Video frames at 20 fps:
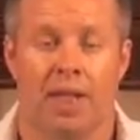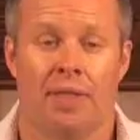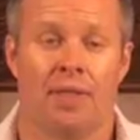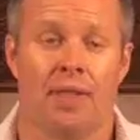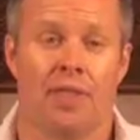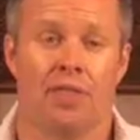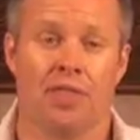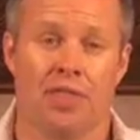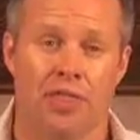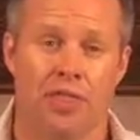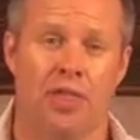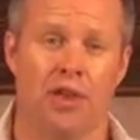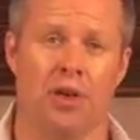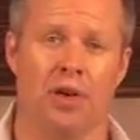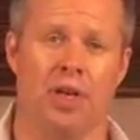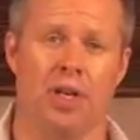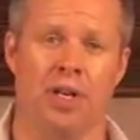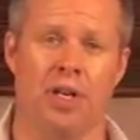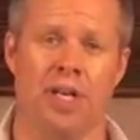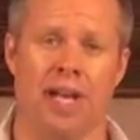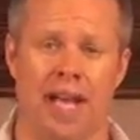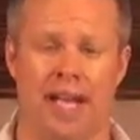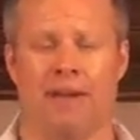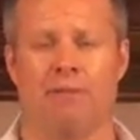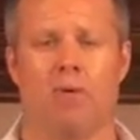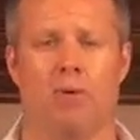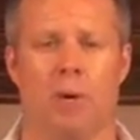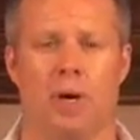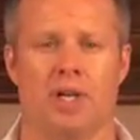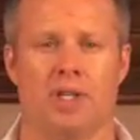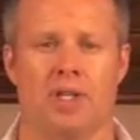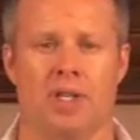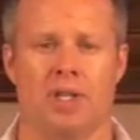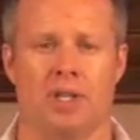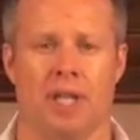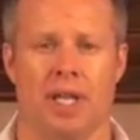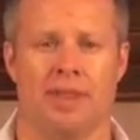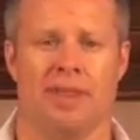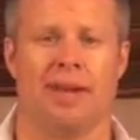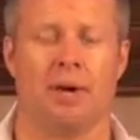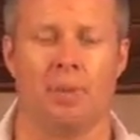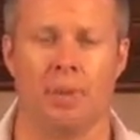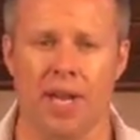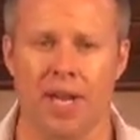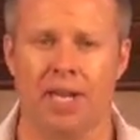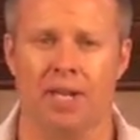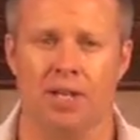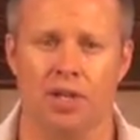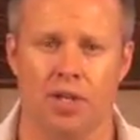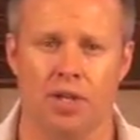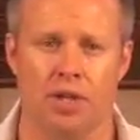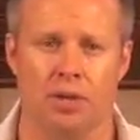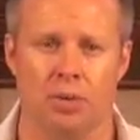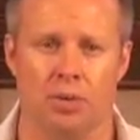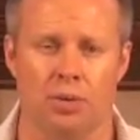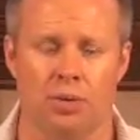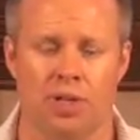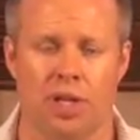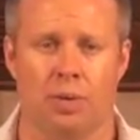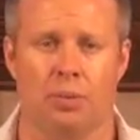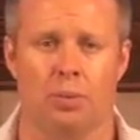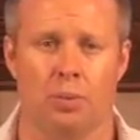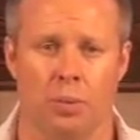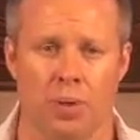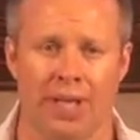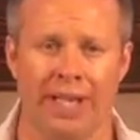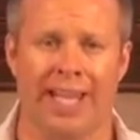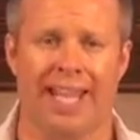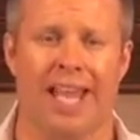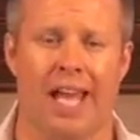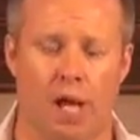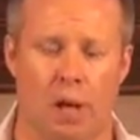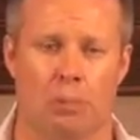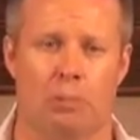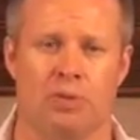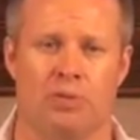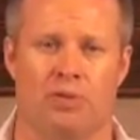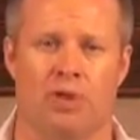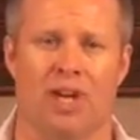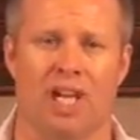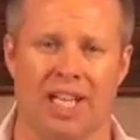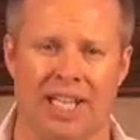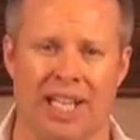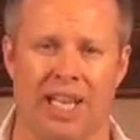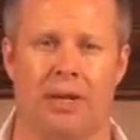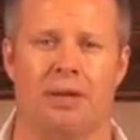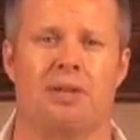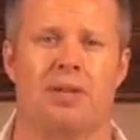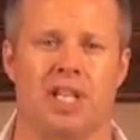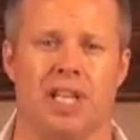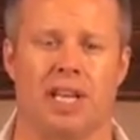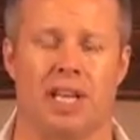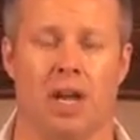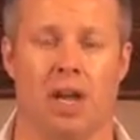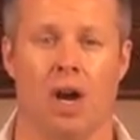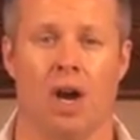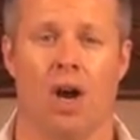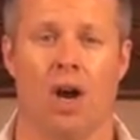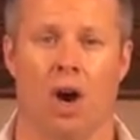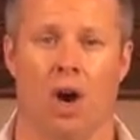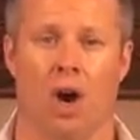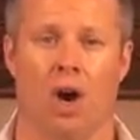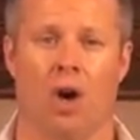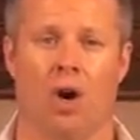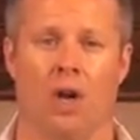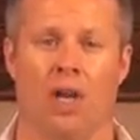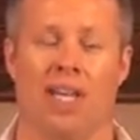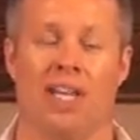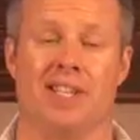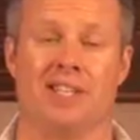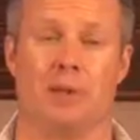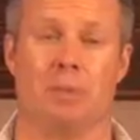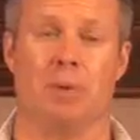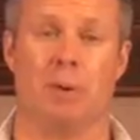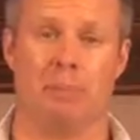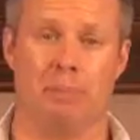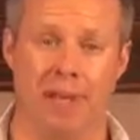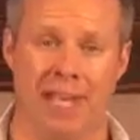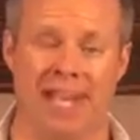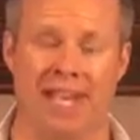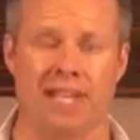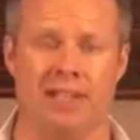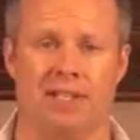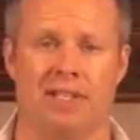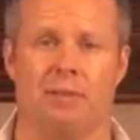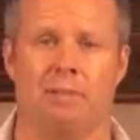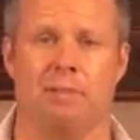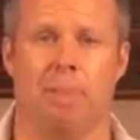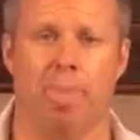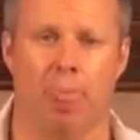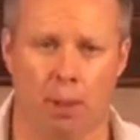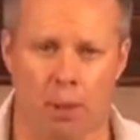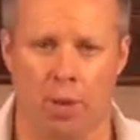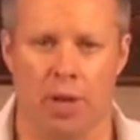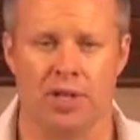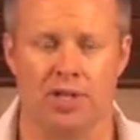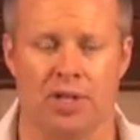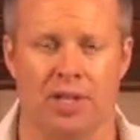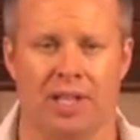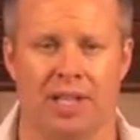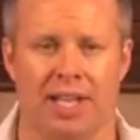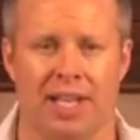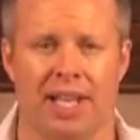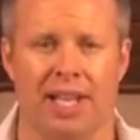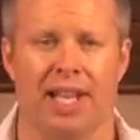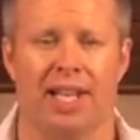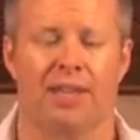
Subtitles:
The third kind of question that we can use that really helps for clarity is a repeat question.